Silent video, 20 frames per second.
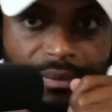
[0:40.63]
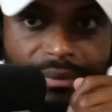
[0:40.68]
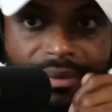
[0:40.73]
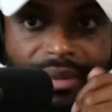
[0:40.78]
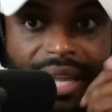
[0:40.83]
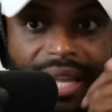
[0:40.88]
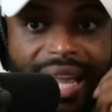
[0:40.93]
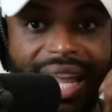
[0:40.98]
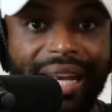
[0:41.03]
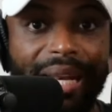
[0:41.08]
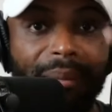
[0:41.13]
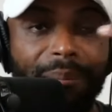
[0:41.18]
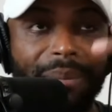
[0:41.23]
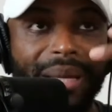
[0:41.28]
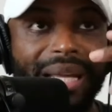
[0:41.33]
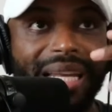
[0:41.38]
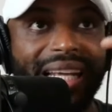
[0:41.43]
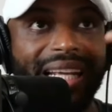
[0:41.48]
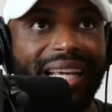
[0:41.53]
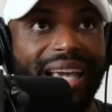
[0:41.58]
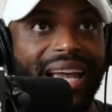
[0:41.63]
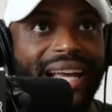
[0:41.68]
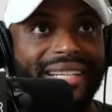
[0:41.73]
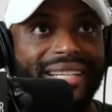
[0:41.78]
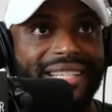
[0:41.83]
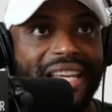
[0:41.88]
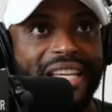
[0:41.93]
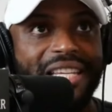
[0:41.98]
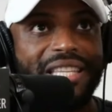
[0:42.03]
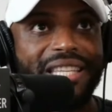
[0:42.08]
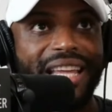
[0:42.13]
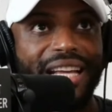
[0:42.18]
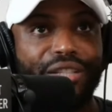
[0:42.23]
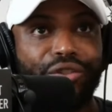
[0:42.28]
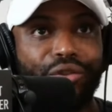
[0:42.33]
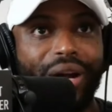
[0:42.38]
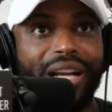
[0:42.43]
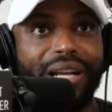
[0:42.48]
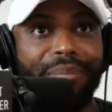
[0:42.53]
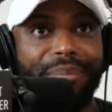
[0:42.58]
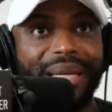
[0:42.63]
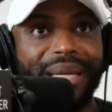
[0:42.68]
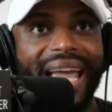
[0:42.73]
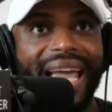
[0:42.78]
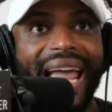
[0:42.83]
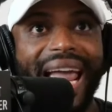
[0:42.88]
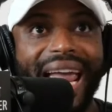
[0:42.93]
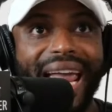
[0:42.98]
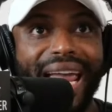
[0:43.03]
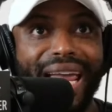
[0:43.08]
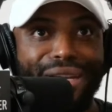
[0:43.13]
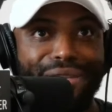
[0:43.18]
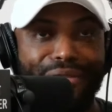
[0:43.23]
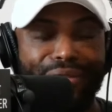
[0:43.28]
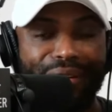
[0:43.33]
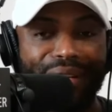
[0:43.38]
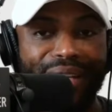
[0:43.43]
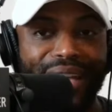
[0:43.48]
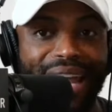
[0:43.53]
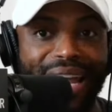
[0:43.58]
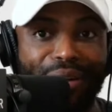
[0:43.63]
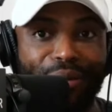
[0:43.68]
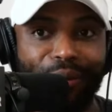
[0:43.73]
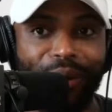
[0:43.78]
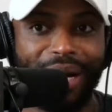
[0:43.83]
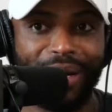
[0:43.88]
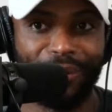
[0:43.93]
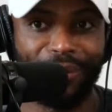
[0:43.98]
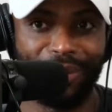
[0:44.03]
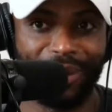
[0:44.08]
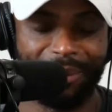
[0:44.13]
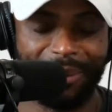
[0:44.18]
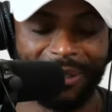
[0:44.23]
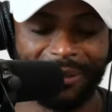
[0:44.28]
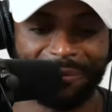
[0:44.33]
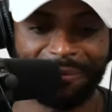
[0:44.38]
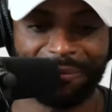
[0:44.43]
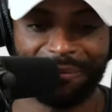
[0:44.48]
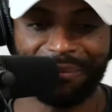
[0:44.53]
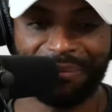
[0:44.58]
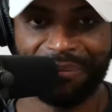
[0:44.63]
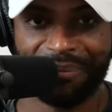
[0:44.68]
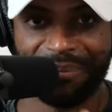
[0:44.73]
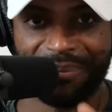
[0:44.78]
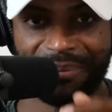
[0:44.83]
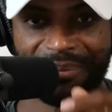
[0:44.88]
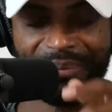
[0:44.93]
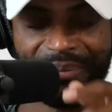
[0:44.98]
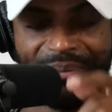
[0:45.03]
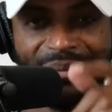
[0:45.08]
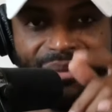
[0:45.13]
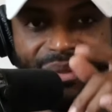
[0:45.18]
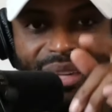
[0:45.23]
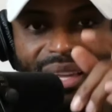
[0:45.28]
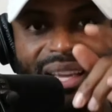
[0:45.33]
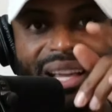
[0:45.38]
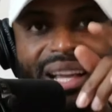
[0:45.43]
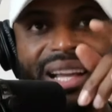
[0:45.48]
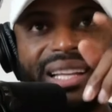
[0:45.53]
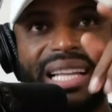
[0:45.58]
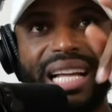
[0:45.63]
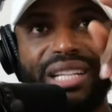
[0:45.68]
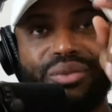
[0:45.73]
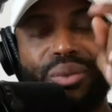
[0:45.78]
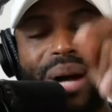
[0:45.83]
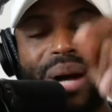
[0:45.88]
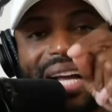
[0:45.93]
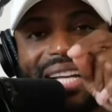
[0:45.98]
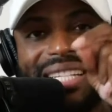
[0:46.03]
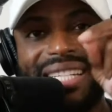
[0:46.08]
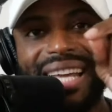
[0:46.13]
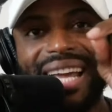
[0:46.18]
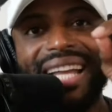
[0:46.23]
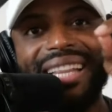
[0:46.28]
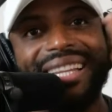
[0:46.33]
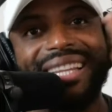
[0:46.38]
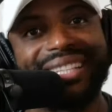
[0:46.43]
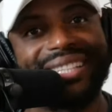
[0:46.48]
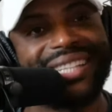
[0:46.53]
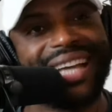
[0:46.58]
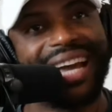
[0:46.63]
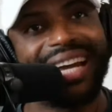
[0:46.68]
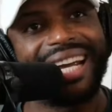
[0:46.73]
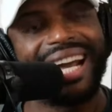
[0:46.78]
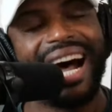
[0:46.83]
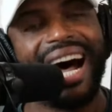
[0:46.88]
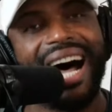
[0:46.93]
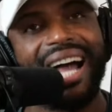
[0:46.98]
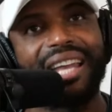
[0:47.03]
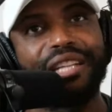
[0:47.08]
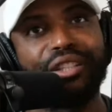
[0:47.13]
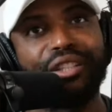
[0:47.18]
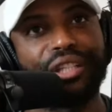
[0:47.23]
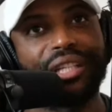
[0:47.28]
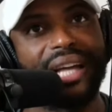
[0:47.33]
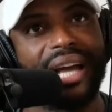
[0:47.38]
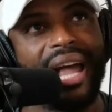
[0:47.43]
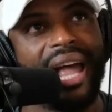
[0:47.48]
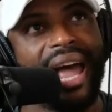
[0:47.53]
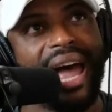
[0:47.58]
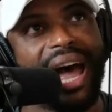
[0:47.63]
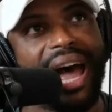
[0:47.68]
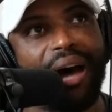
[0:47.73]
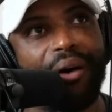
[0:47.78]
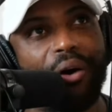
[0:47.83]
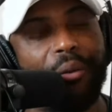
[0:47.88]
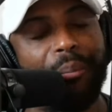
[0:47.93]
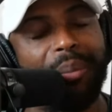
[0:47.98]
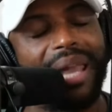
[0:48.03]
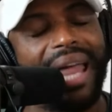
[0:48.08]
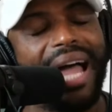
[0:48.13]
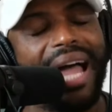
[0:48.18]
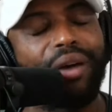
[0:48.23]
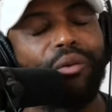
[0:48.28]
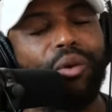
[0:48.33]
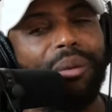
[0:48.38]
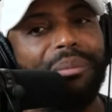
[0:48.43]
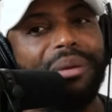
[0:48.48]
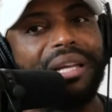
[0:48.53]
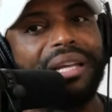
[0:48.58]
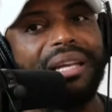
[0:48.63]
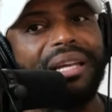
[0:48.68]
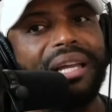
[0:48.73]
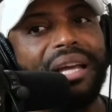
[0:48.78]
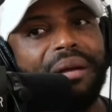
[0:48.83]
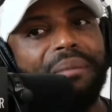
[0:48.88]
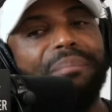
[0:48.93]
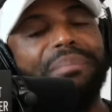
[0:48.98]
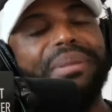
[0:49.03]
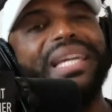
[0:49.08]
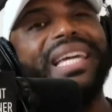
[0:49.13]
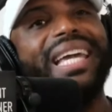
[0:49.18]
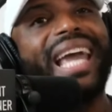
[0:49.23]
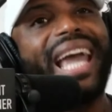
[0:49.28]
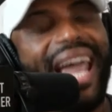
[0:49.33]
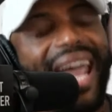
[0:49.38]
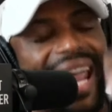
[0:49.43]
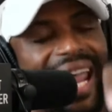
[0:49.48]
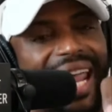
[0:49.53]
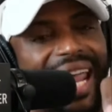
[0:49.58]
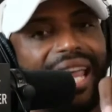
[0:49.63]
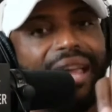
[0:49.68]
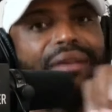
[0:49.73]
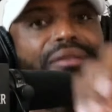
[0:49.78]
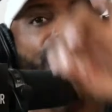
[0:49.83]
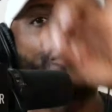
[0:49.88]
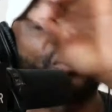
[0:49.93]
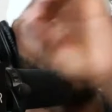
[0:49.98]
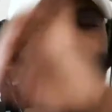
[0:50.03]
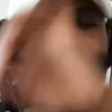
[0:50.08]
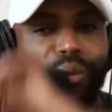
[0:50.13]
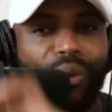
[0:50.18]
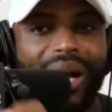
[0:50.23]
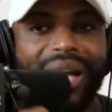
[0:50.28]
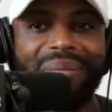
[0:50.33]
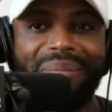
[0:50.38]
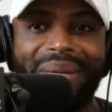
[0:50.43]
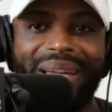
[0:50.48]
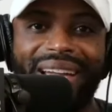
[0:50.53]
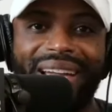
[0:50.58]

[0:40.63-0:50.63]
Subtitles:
And in many cases, they try to behave like white women. That's why I said the psychology, how a black woman behaves for a white man.